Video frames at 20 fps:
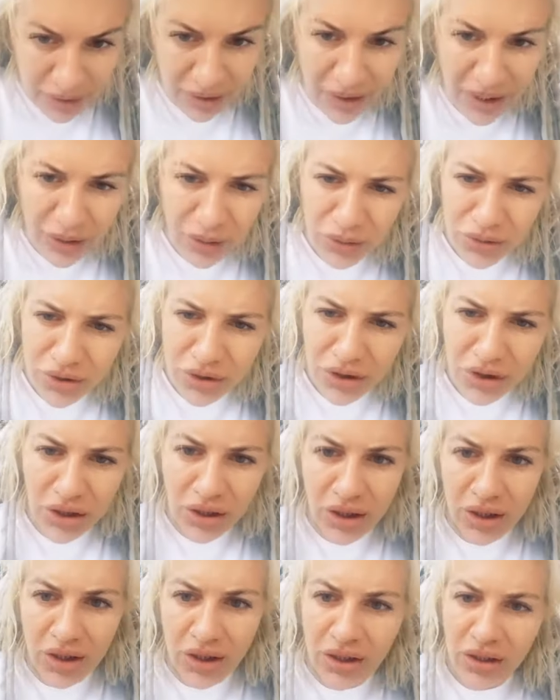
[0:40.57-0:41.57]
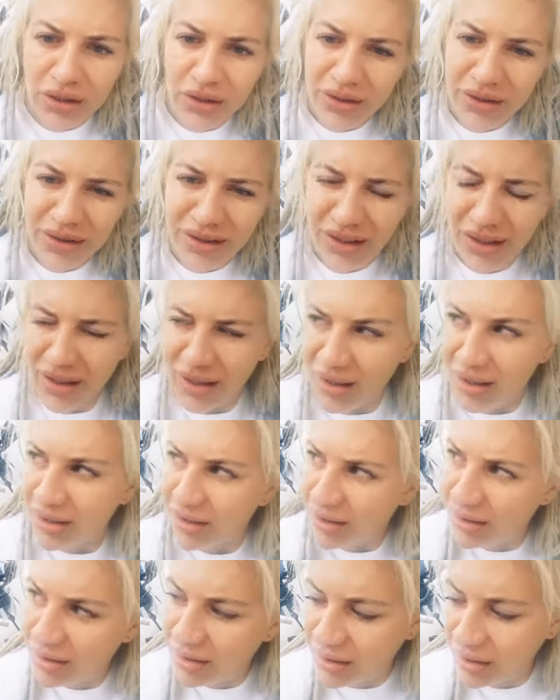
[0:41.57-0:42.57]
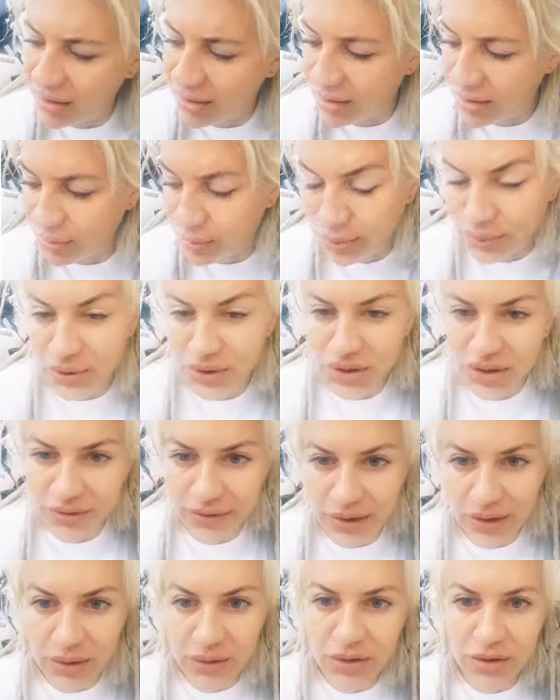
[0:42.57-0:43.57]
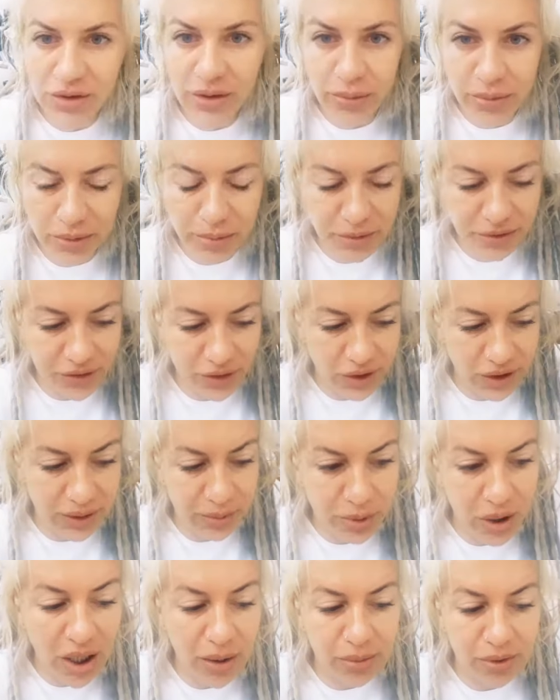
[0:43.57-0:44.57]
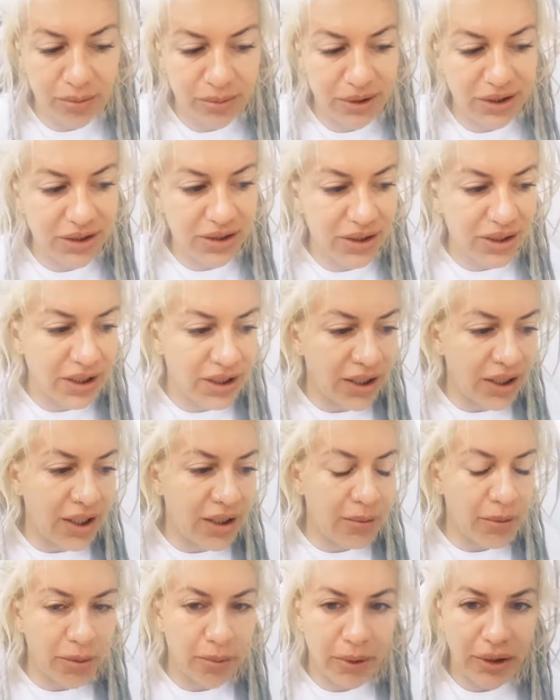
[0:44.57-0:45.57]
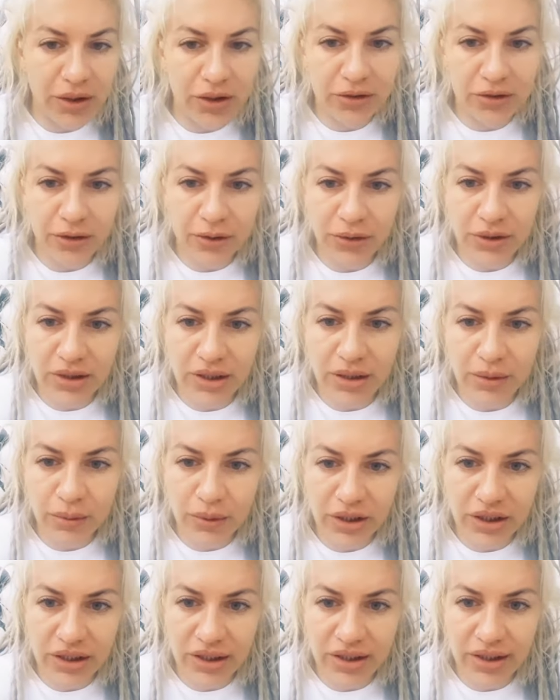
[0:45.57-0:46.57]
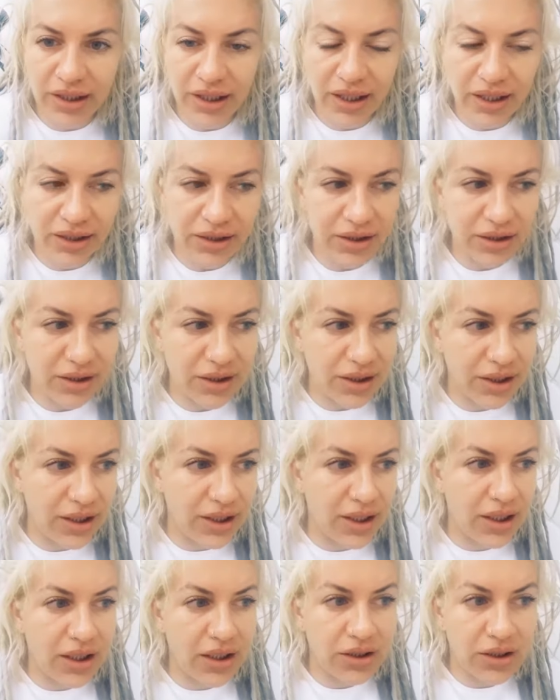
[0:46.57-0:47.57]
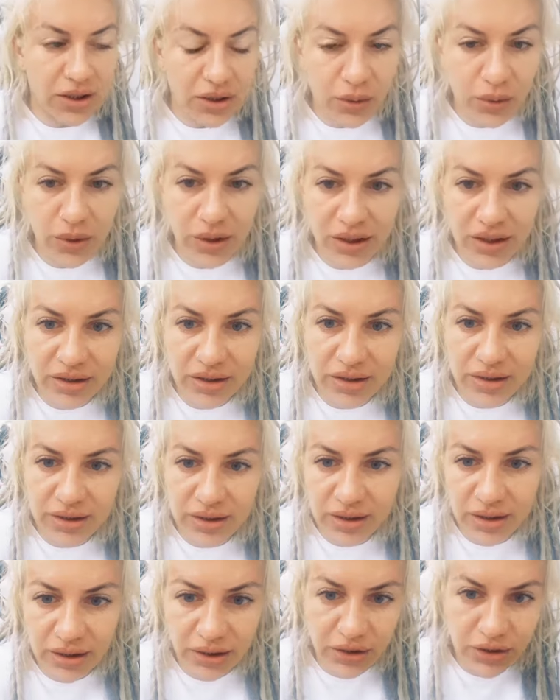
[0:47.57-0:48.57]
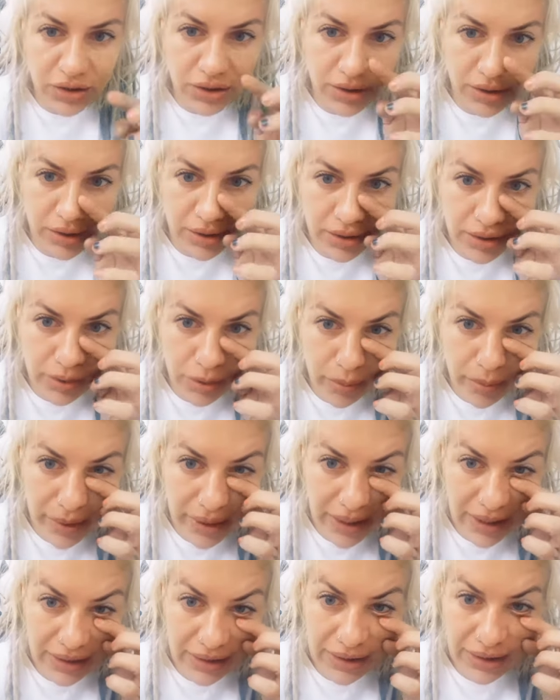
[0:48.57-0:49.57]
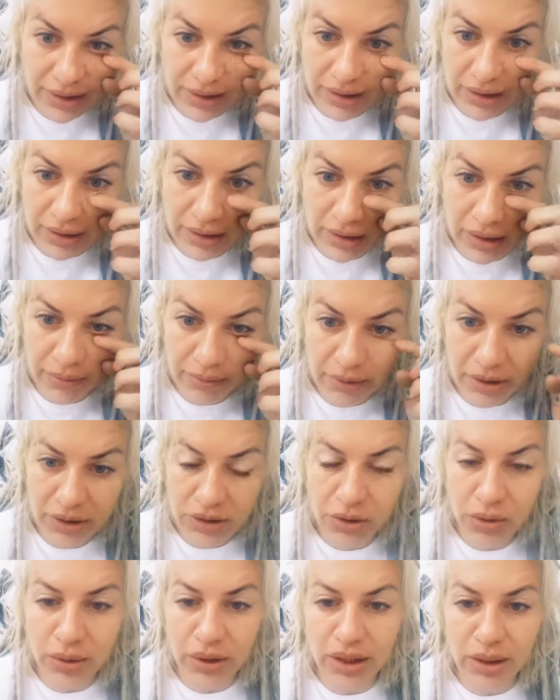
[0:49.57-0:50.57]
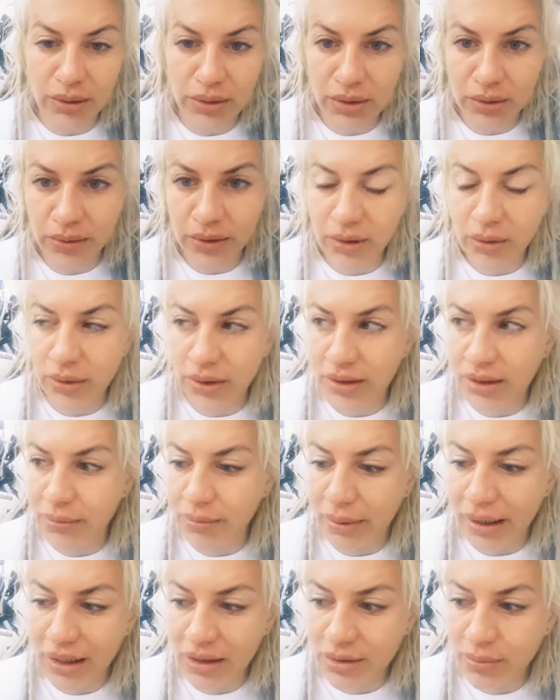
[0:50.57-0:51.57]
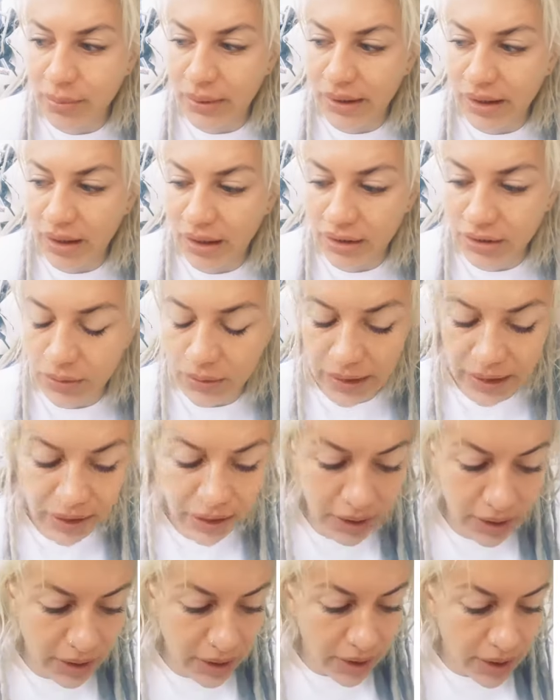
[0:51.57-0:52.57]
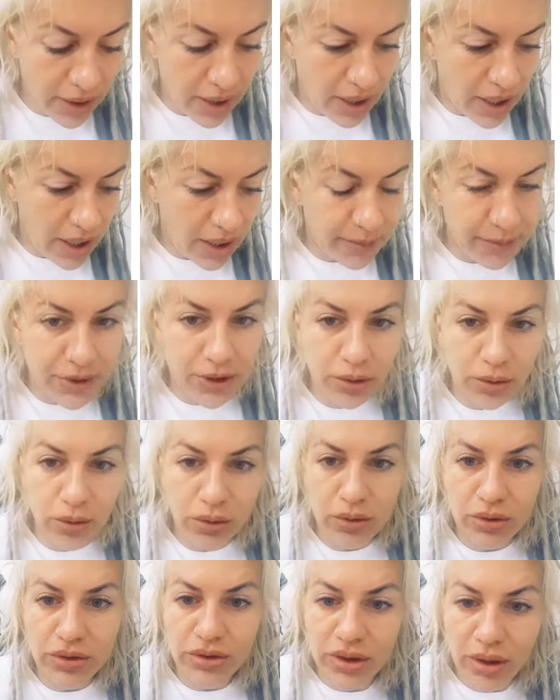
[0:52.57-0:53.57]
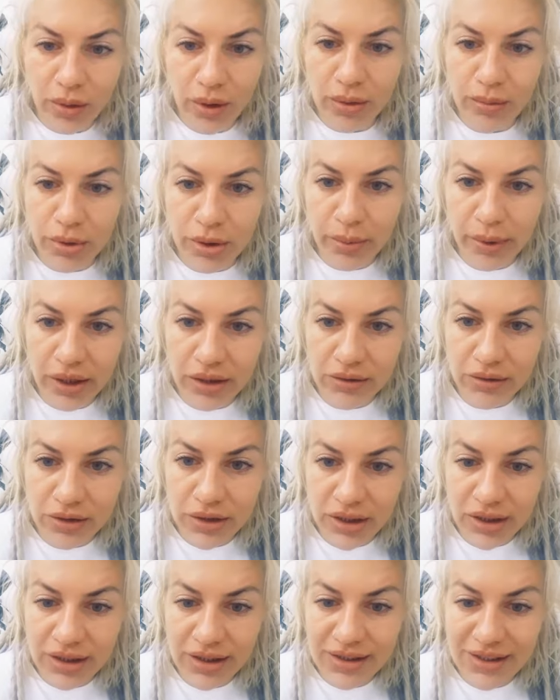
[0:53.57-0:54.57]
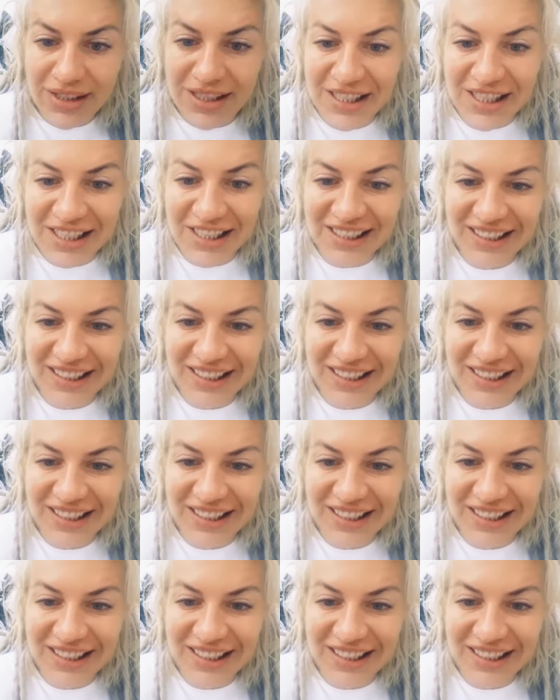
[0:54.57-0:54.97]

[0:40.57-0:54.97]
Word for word: allowed. Uh, but just videos from the bivouac. The problem is my microphone is not working and the noise is just so bad that I'm not sure how to record it best, but I'll try. I'm so, so unprepared for this.